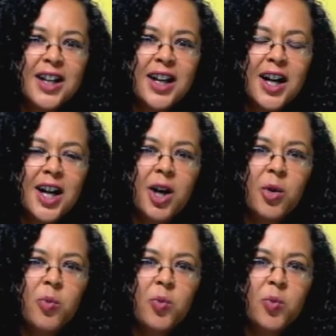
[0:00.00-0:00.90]

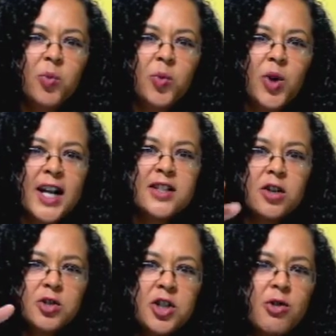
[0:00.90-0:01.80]
And so
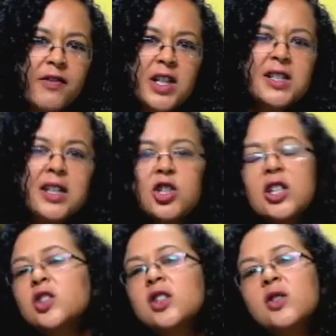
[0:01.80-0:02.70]
do you have any
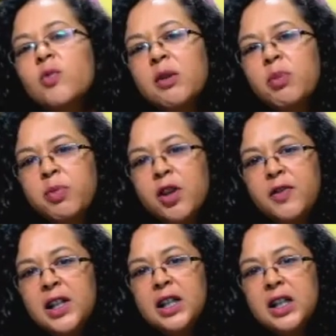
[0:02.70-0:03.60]
suggestions where people are
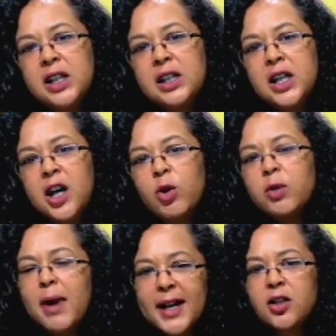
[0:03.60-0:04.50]
feeling really low? It
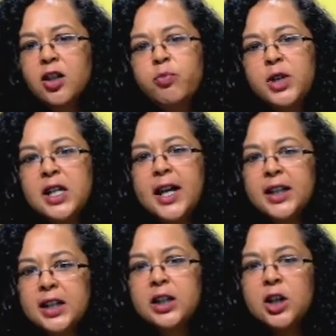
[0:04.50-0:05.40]
might not be like,
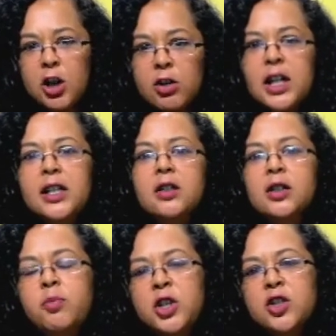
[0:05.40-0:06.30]
you know, clinical
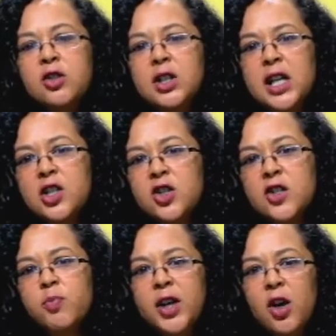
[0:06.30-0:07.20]
depression or dangerous,
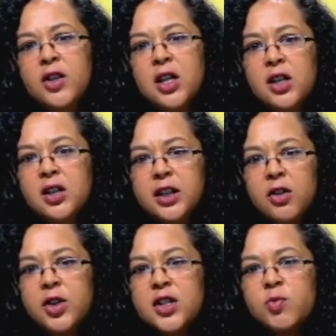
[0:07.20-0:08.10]
but are there little
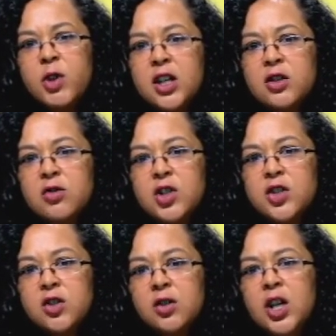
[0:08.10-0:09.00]
things we can do just
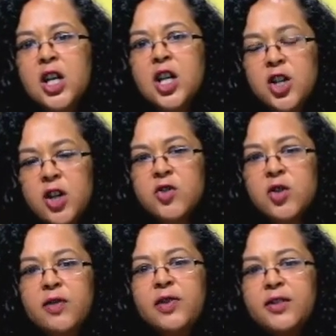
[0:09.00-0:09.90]
to, you know, sort
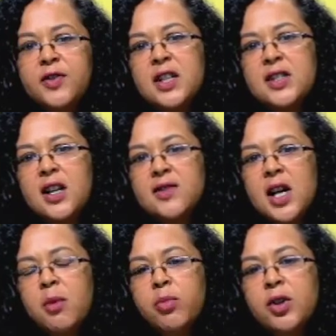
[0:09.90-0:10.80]
of lift ourselves up?